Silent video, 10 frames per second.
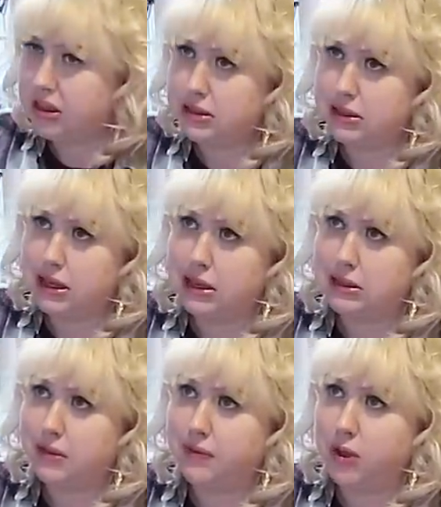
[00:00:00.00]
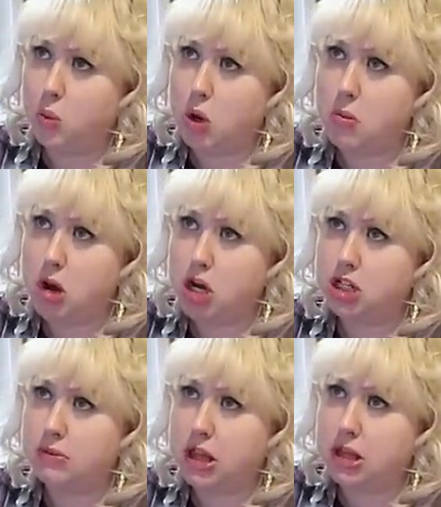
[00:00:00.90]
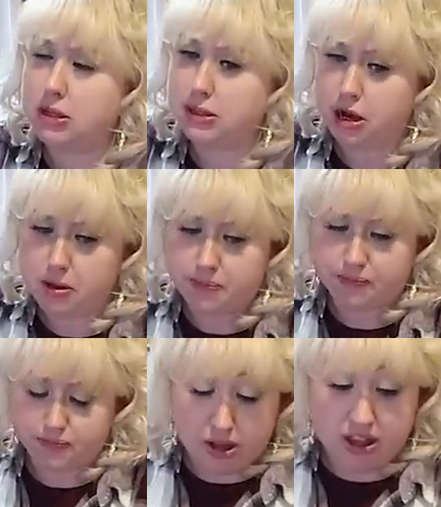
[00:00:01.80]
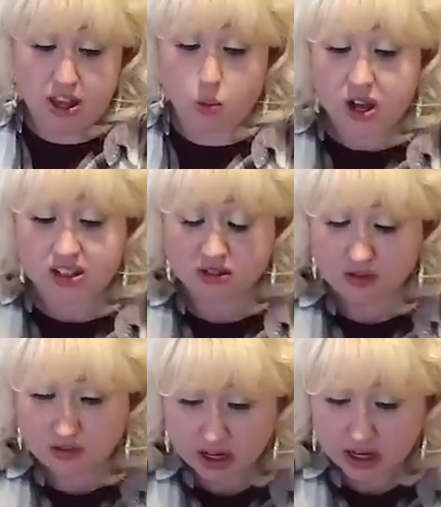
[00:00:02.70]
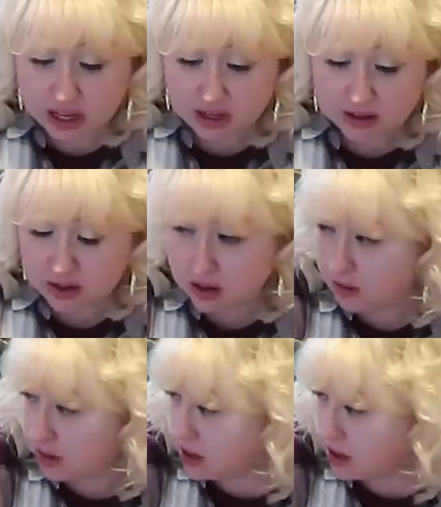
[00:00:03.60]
give these kids a few more marshmallows here. But then what's funny, so